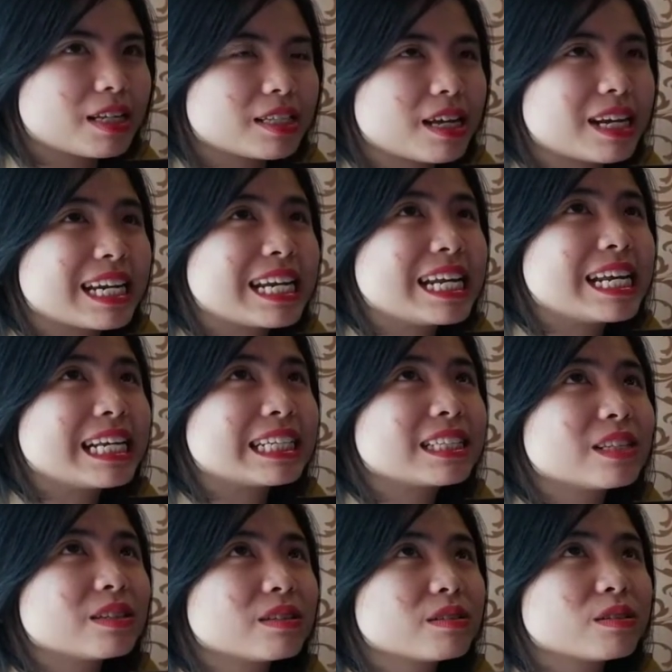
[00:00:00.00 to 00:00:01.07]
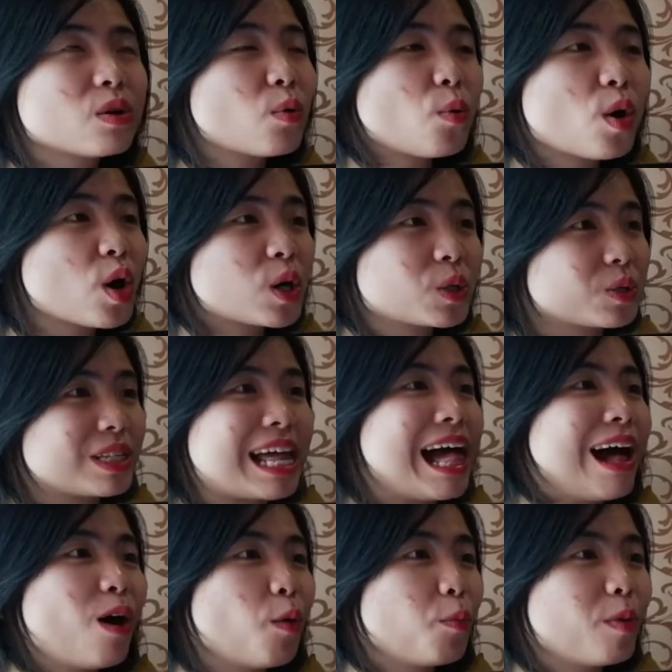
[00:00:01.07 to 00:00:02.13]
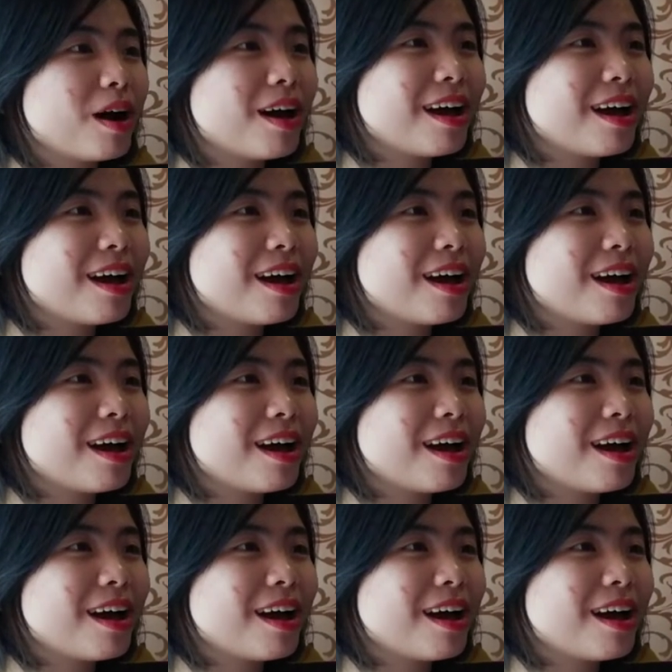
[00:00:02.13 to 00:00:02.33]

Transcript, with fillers: place that needs the world's help